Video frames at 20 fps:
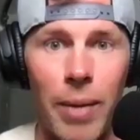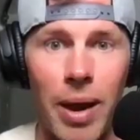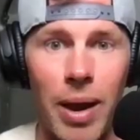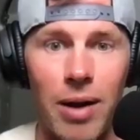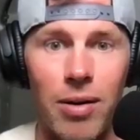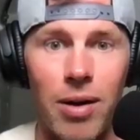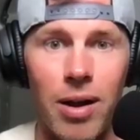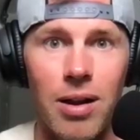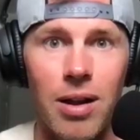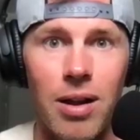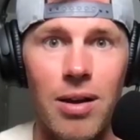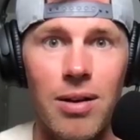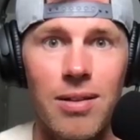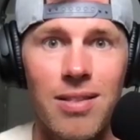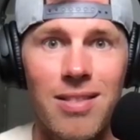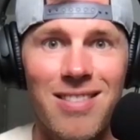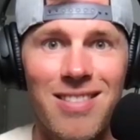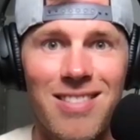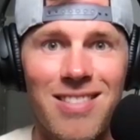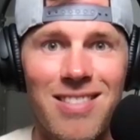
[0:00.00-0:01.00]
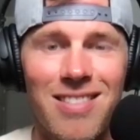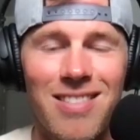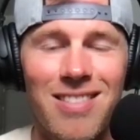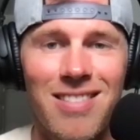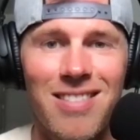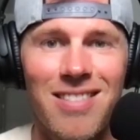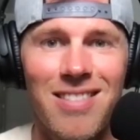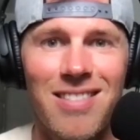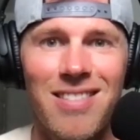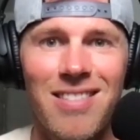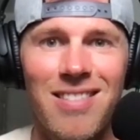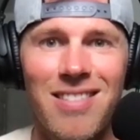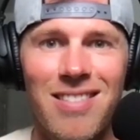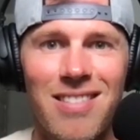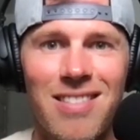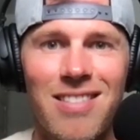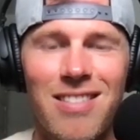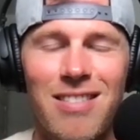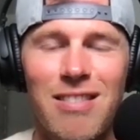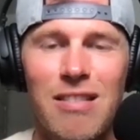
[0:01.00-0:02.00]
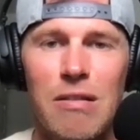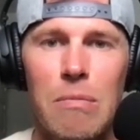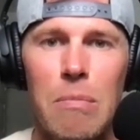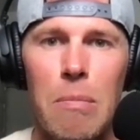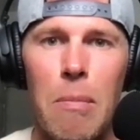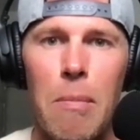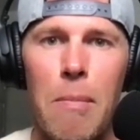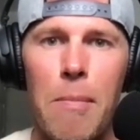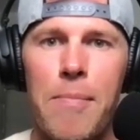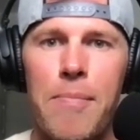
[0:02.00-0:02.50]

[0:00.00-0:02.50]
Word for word: I'm I, at right the, now. The, you know, the, the, the